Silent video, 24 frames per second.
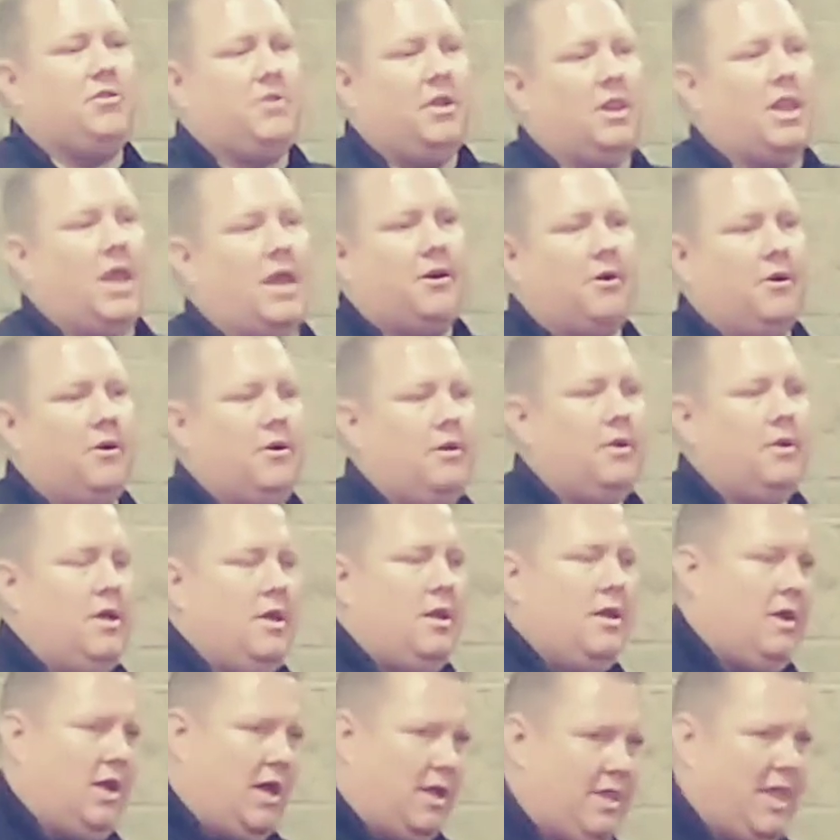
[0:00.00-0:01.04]
out the letter
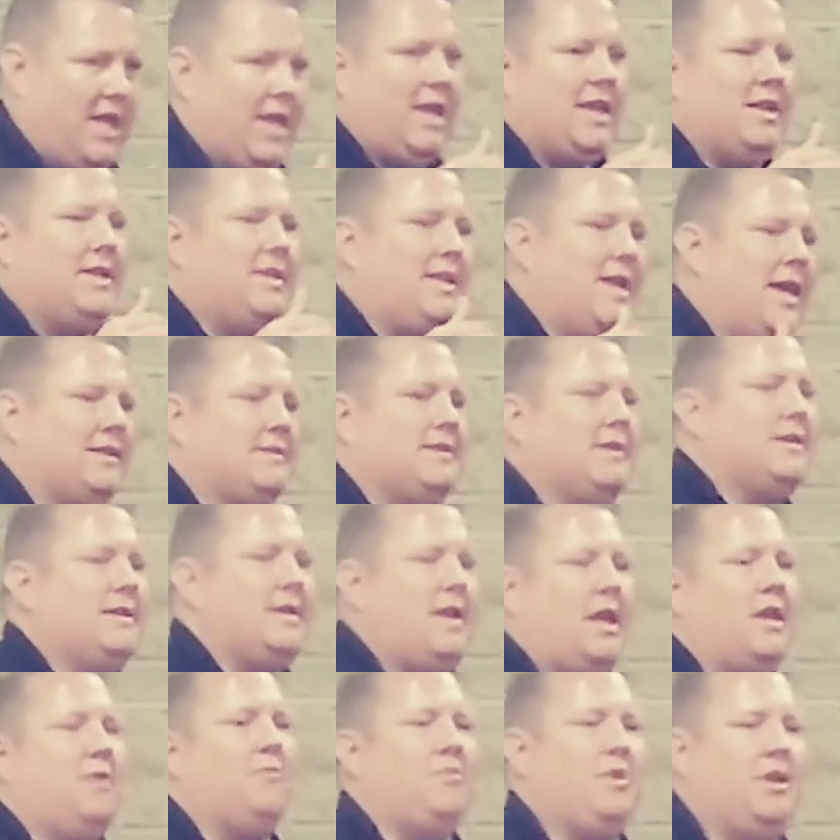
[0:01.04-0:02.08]
and they can
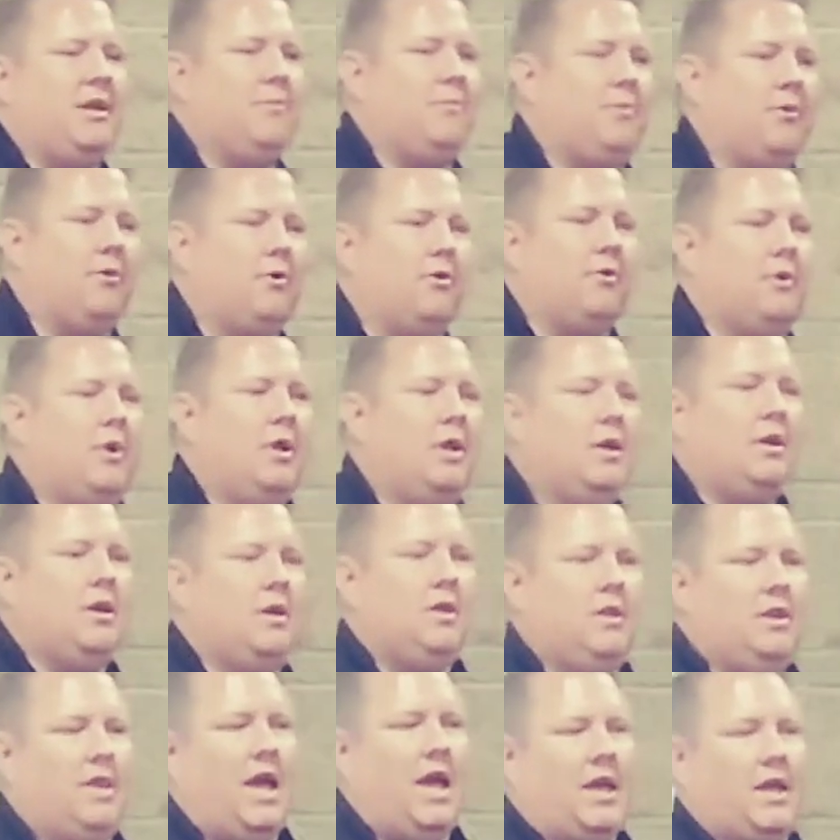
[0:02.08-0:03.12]
designate people
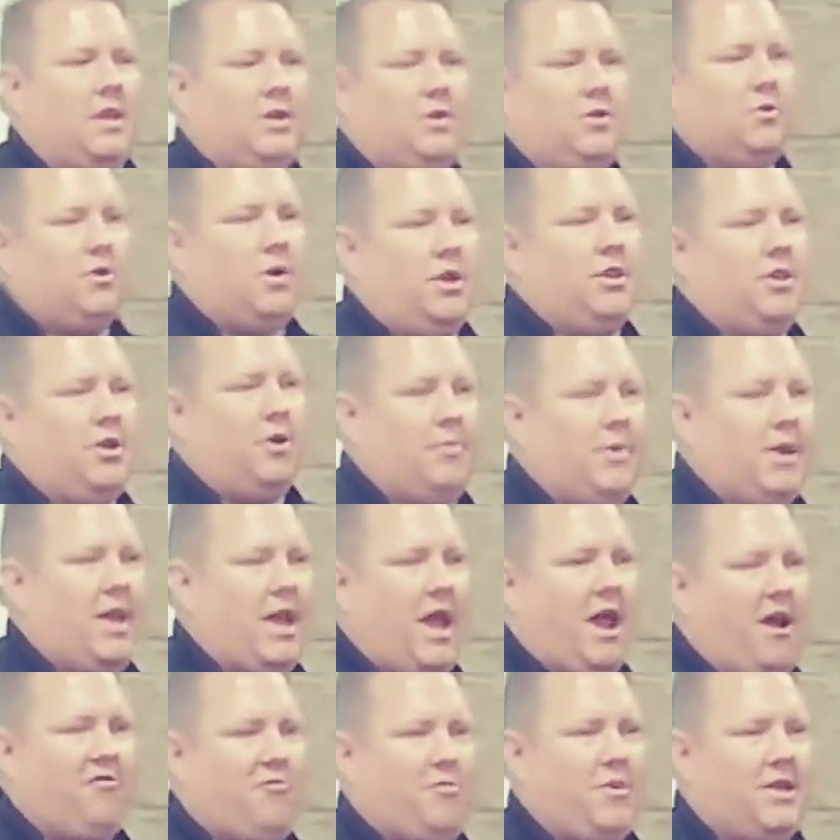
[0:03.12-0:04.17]
that can do it on their
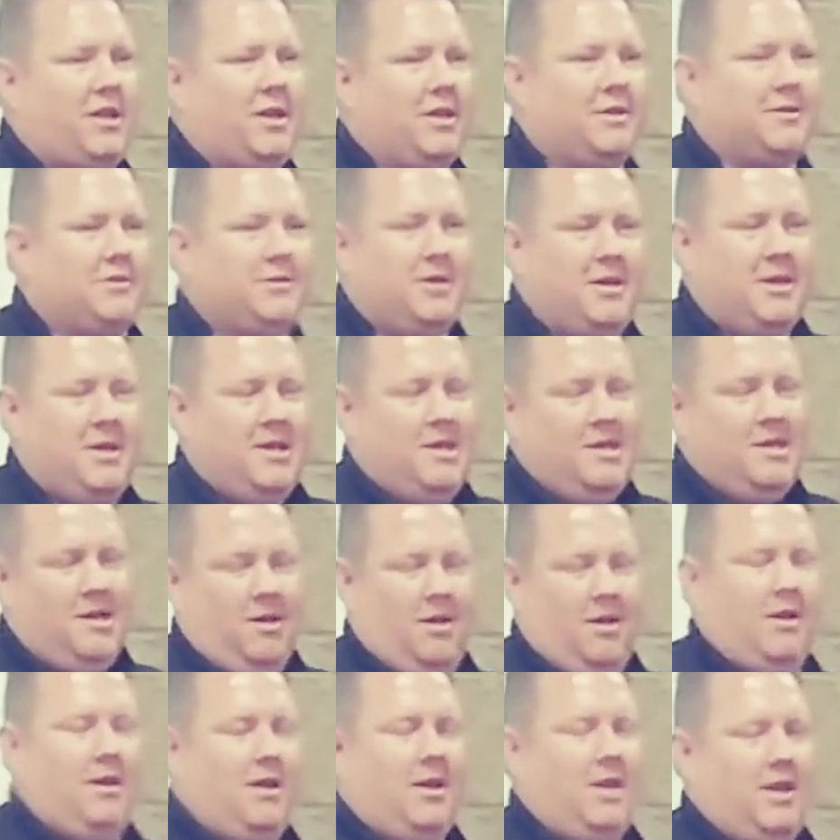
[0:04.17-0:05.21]
behalf because
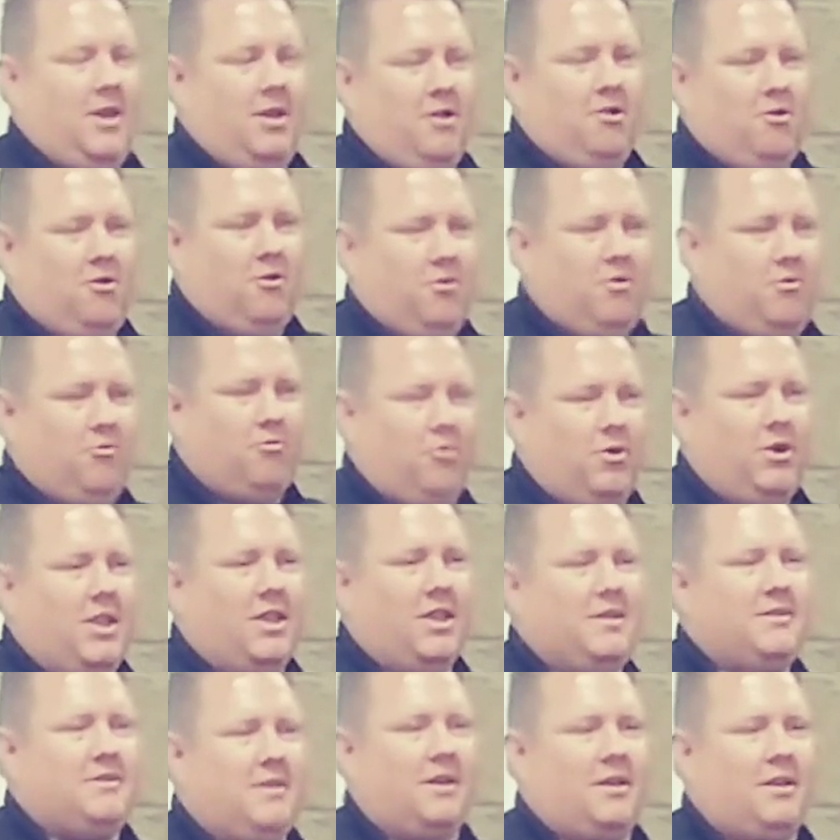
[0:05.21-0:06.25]

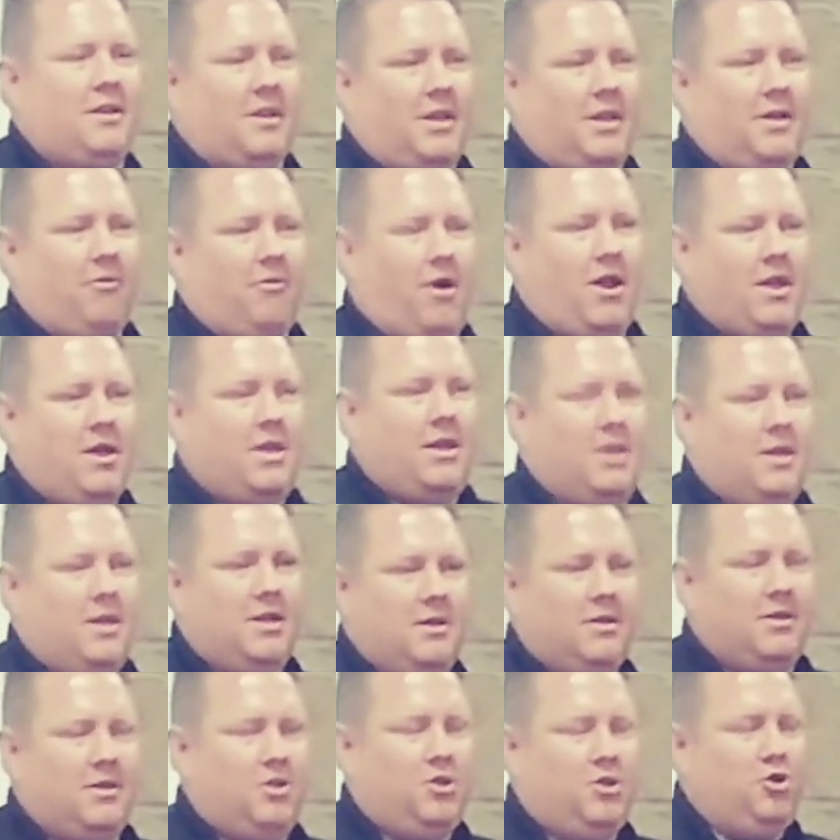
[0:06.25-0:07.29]
realistically, right,
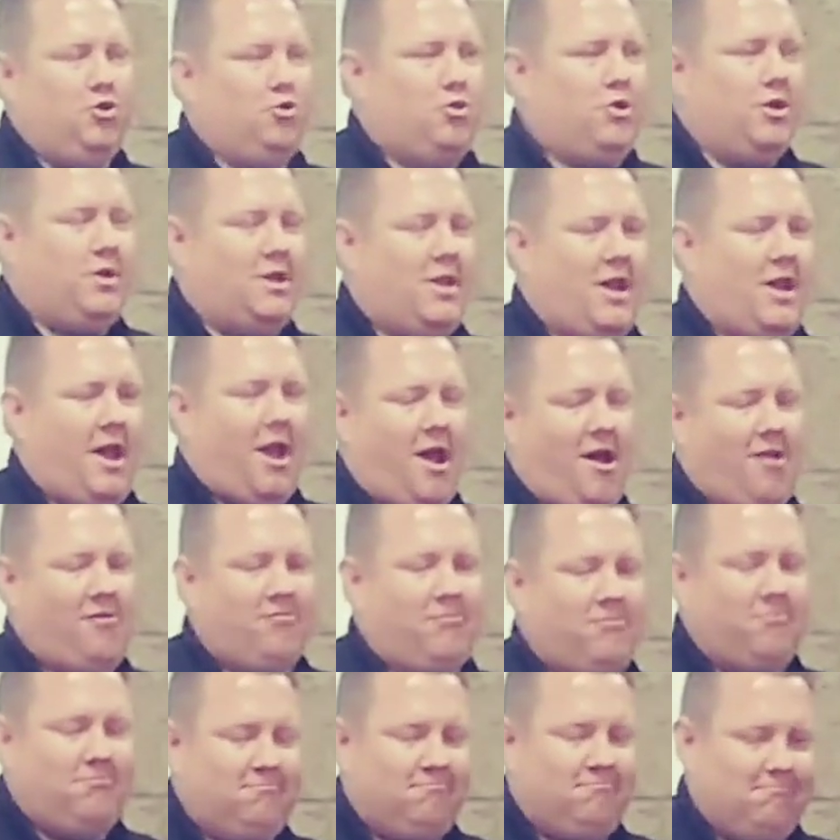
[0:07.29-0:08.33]
you could
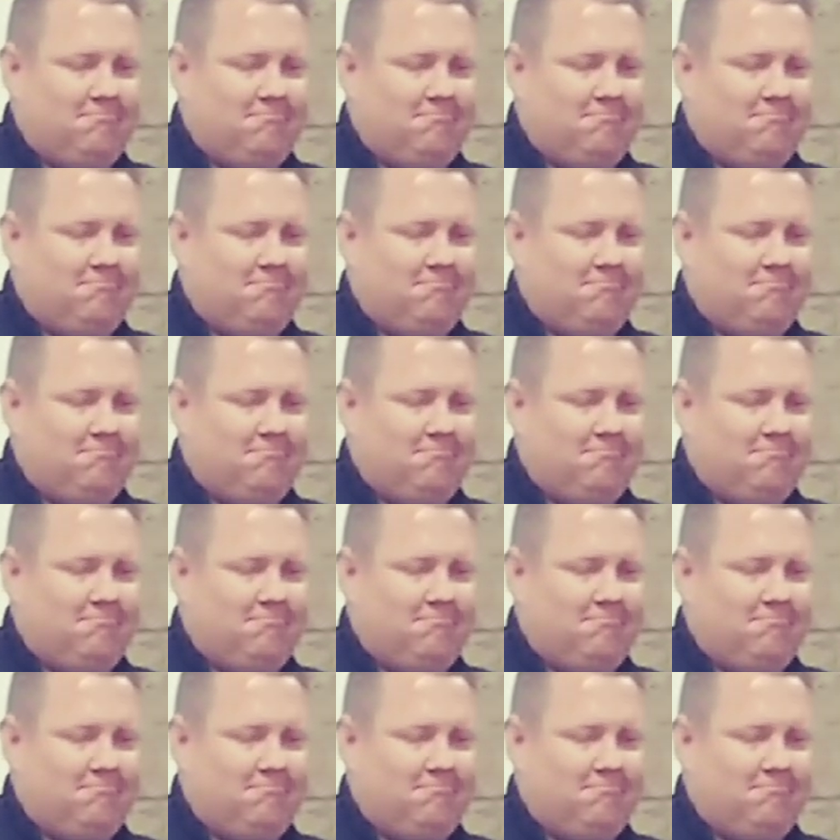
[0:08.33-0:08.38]
have